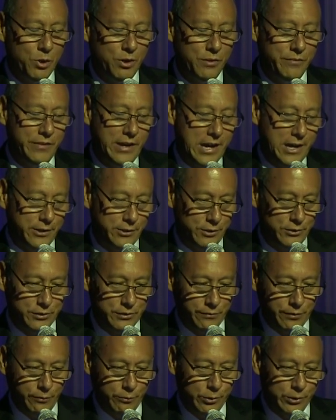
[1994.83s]
Moral
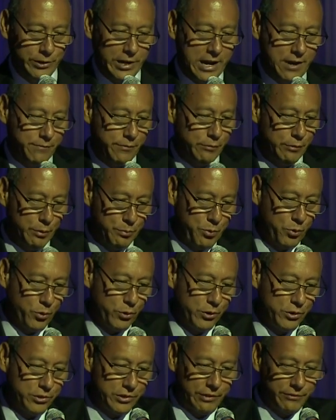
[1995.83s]
values. If it were not for
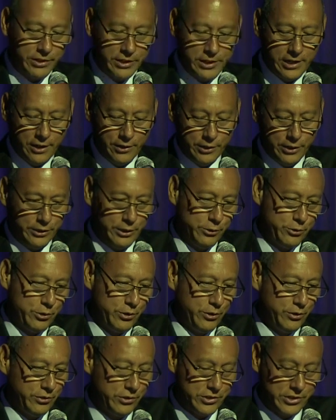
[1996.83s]
reporters, I would tell you the
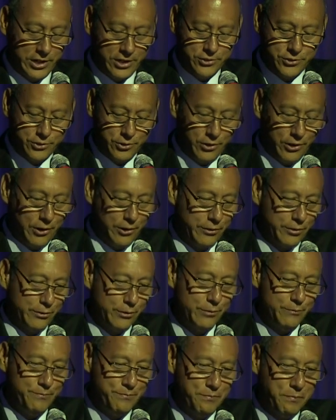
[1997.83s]
truth, Chester
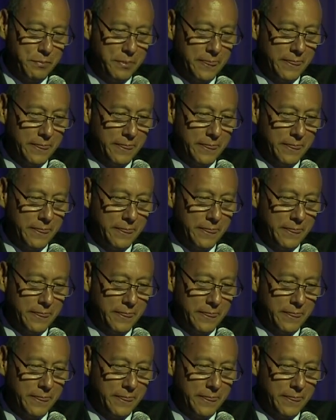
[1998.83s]
Arthur.